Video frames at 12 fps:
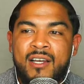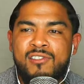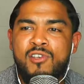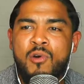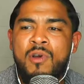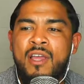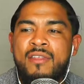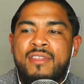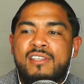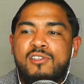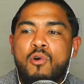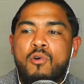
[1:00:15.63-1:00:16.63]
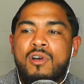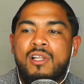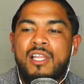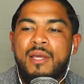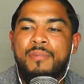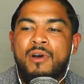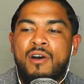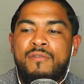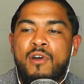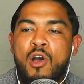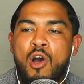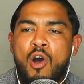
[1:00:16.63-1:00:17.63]
So this whole clip of,
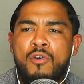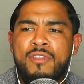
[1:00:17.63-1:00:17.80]
oh,